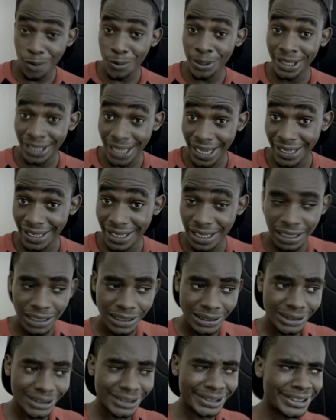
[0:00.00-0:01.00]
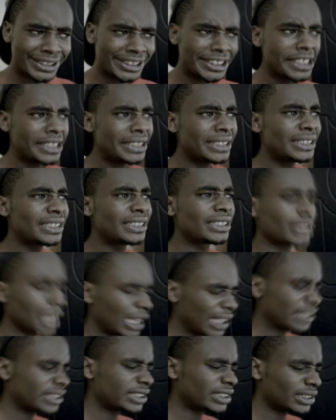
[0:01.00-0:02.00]
I went like,
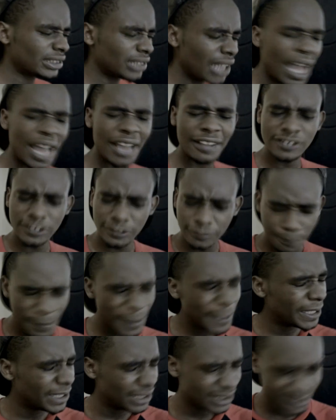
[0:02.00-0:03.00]
Jesus loves me.